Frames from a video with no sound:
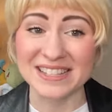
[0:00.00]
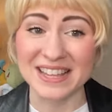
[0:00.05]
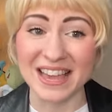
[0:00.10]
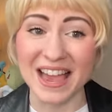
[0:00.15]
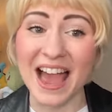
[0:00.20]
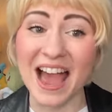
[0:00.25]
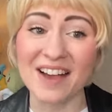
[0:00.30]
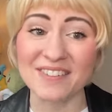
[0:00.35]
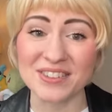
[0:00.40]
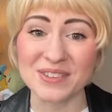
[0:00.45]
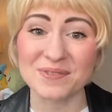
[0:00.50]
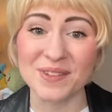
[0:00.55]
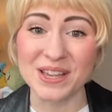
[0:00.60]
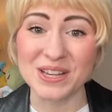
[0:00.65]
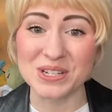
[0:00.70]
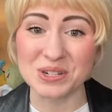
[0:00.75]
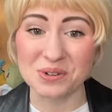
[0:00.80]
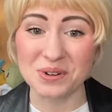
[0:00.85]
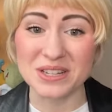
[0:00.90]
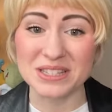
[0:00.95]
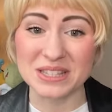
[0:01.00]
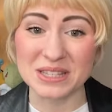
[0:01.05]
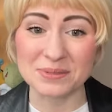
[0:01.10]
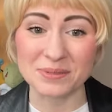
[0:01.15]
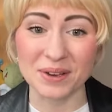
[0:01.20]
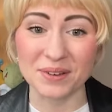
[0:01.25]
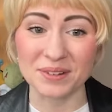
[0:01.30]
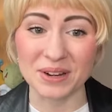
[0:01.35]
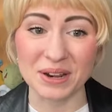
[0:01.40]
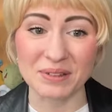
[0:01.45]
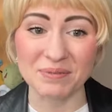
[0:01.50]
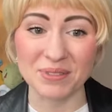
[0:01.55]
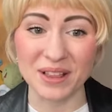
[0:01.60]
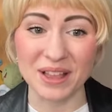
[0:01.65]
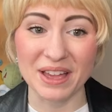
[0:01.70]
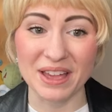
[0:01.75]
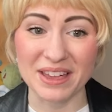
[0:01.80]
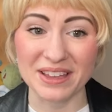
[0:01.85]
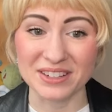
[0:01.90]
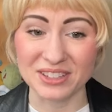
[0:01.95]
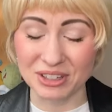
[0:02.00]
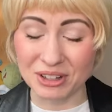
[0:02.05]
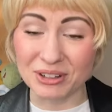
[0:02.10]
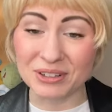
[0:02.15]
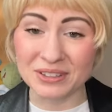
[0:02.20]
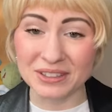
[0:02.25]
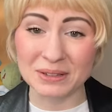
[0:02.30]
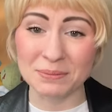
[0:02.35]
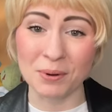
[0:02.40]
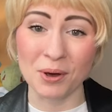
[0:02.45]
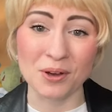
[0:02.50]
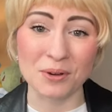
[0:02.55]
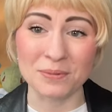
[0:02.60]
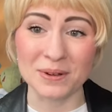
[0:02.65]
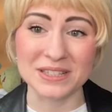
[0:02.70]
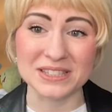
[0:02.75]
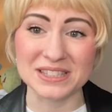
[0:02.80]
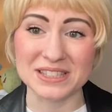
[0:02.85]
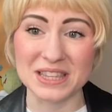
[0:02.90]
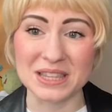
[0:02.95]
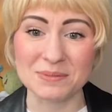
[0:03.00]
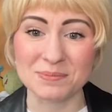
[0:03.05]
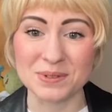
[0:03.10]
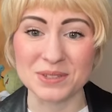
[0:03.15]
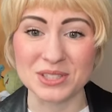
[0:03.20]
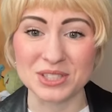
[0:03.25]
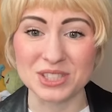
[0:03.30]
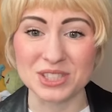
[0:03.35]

Like, I have to make choices about what I play, and currently Pokemon Sleep is